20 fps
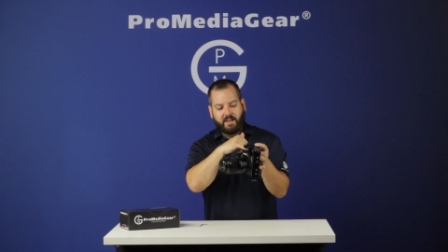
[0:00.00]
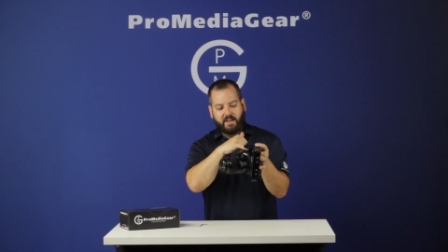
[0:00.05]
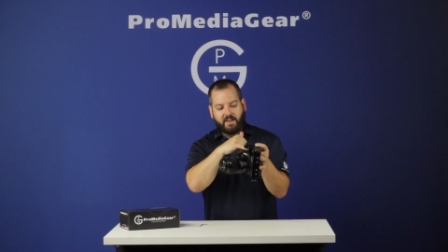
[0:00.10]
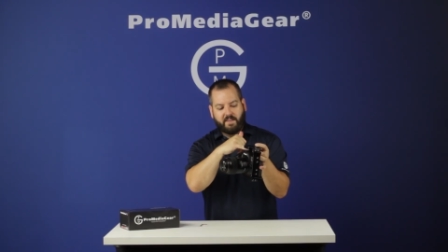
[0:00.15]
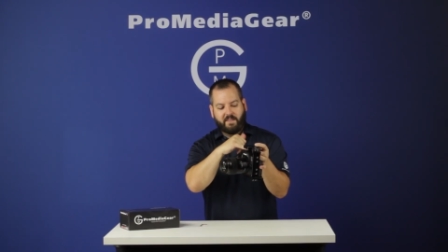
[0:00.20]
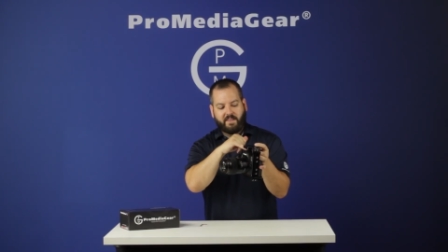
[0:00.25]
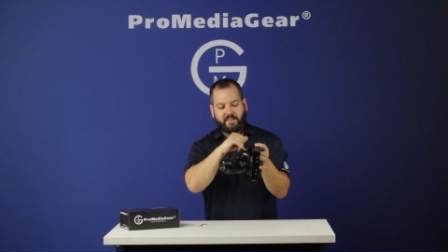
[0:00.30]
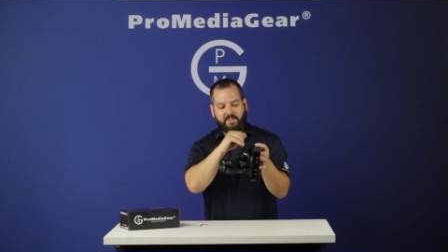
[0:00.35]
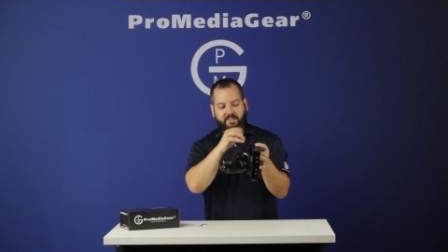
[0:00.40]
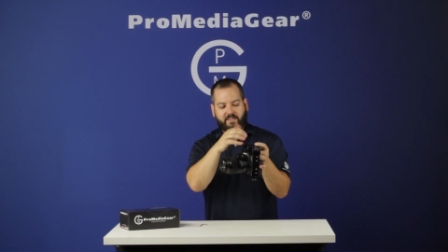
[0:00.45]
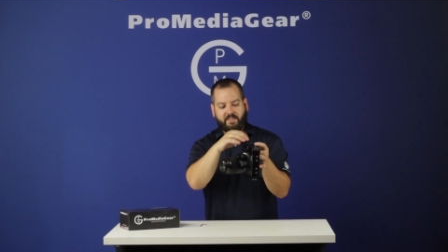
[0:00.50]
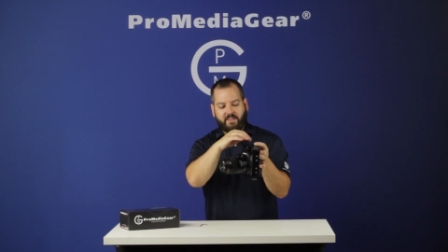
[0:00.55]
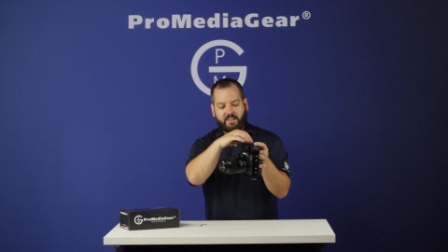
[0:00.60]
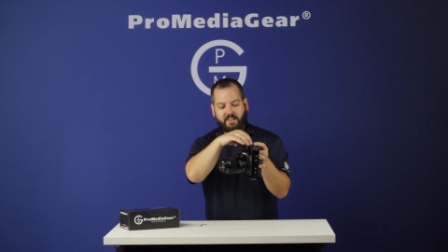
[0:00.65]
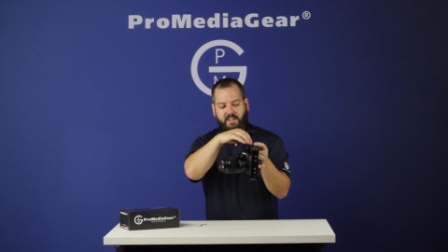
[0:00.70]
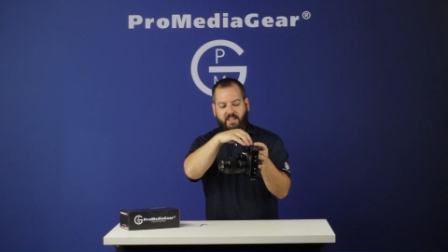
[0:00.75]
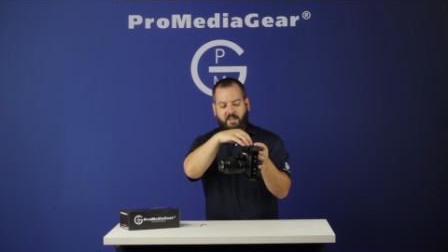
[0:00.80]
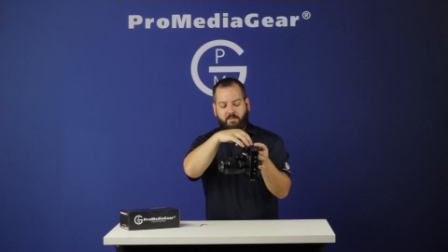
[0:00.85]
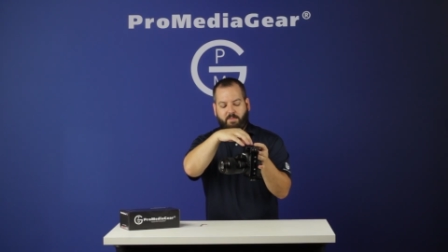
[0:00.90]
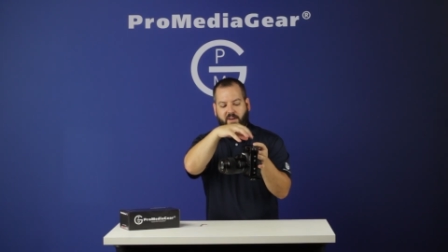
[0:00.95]
and this is going
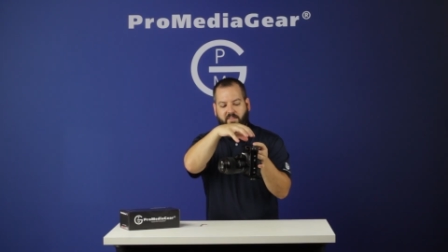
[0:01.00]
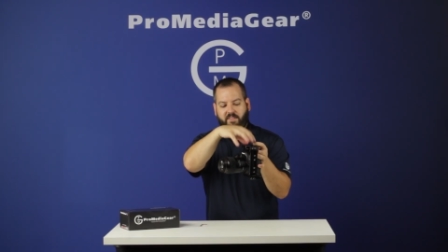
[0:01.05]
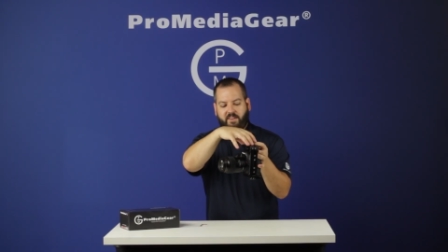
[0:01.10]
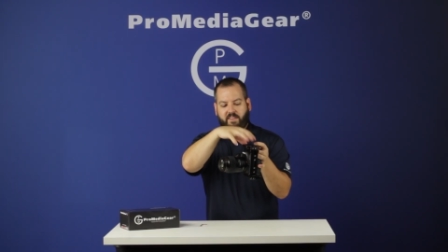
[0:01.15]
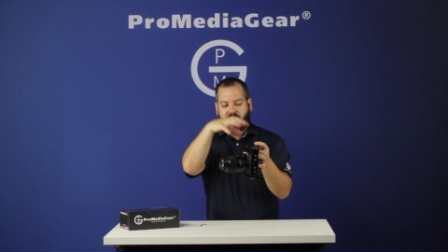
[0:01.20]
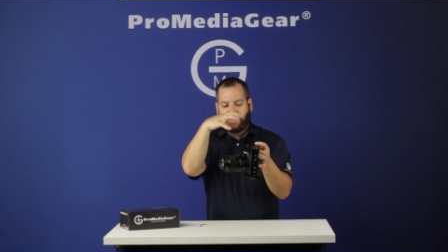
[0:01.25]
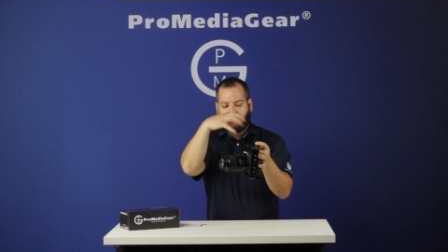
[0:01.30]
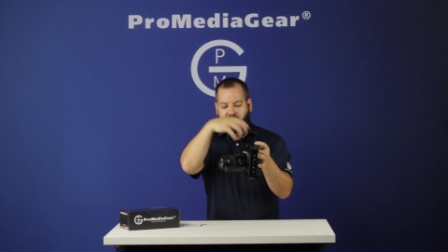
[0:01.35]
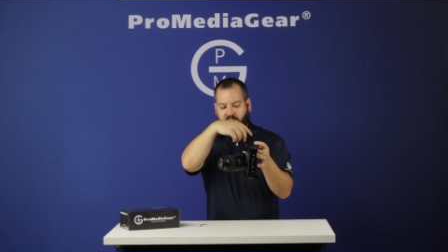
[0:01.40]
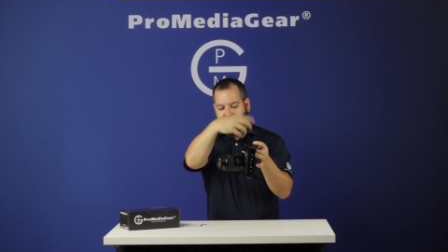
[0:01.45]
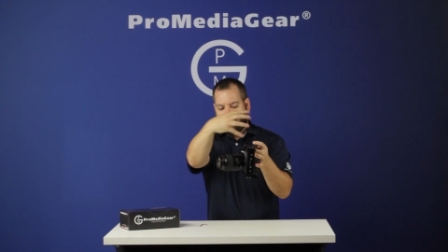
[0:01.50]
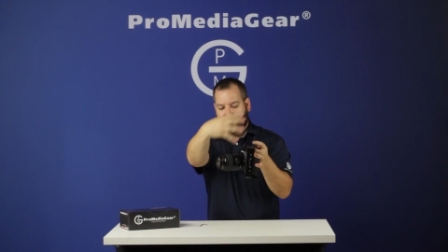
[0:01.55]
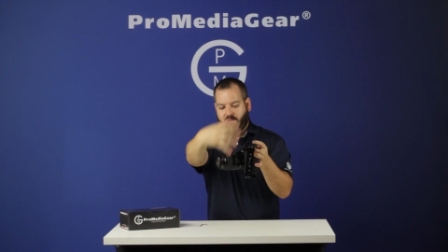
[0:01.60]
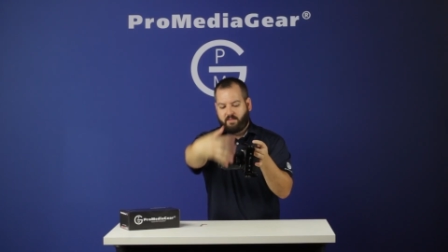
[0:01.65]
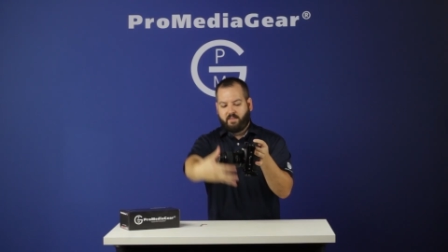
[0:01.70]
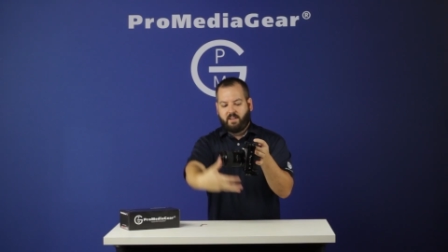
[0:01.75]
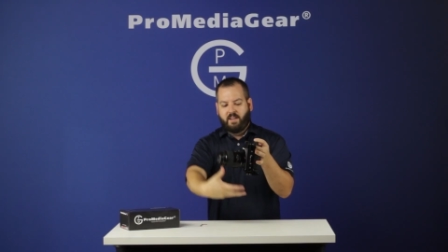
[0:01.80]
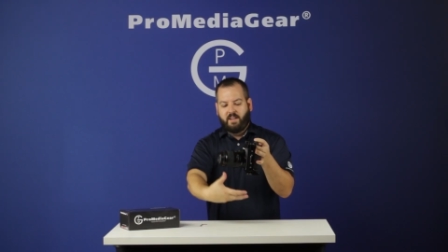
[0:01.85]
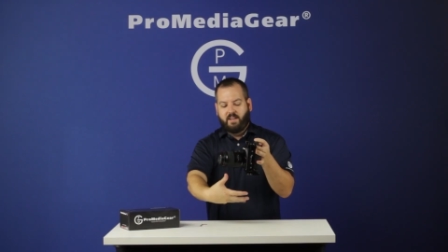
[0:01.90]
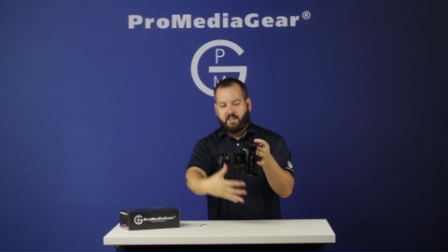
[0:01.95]
to keep everything just
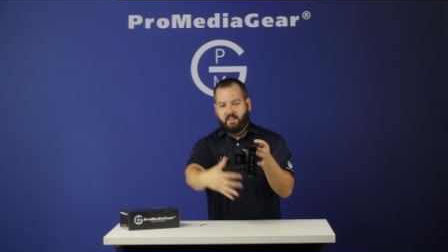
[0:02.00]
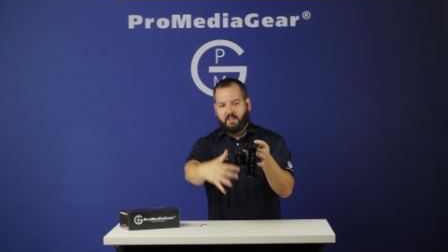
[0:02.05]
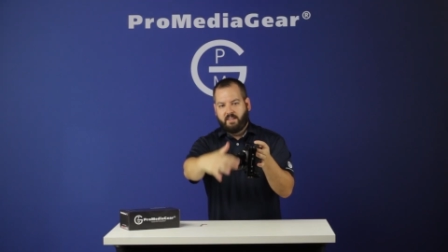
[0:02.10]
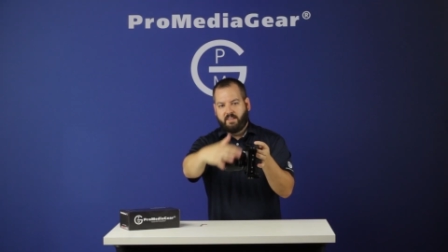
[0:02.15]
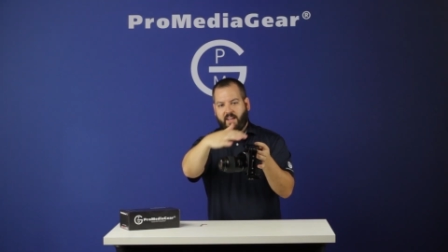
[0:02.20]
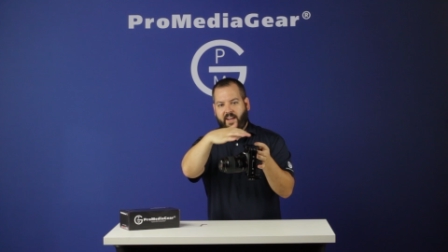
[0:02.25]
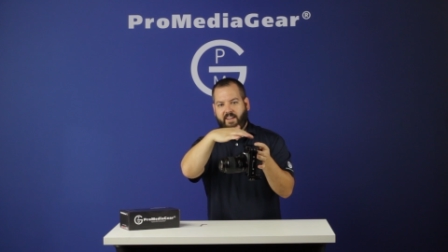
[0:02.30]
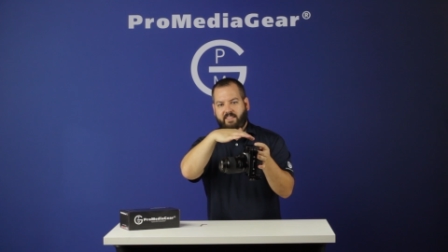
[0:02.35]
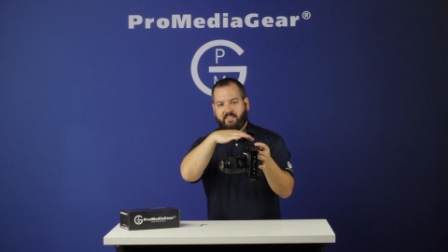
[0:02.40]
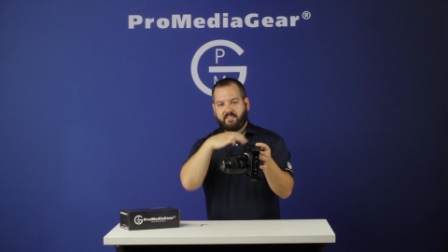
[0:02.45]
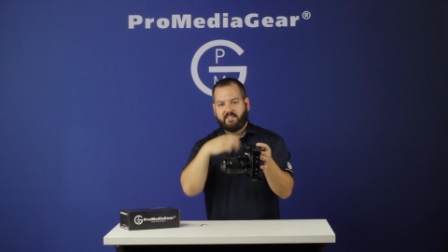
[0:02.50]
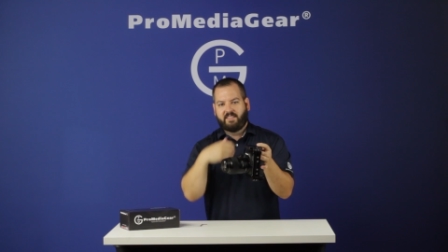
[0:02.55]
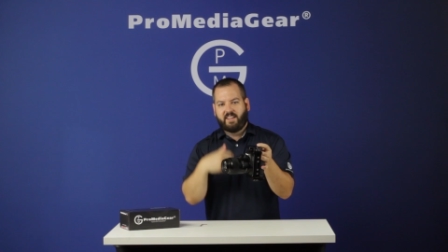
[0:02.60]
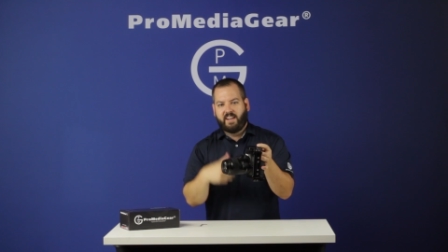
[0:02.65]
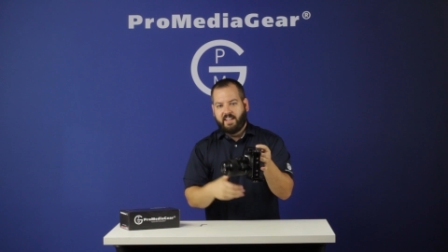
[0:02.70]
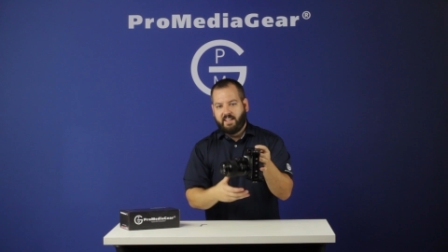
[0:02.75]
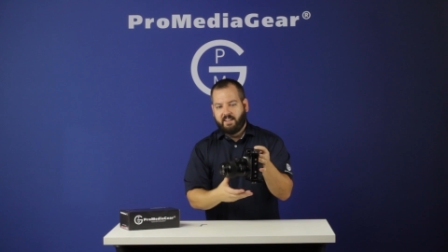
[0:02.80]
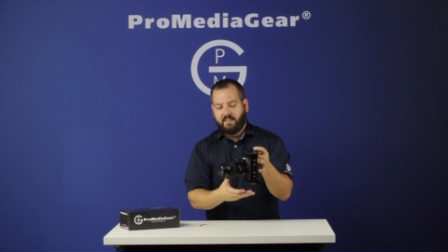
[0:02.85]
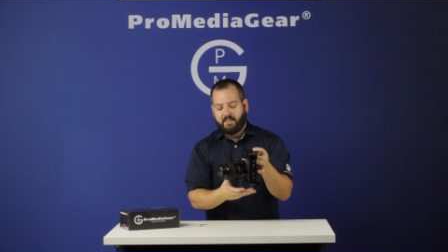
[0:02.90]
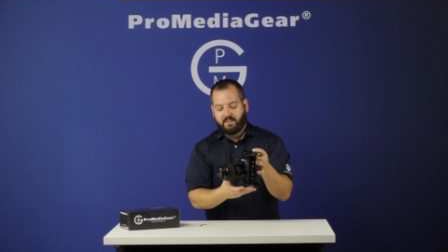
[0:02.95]
nice and tight.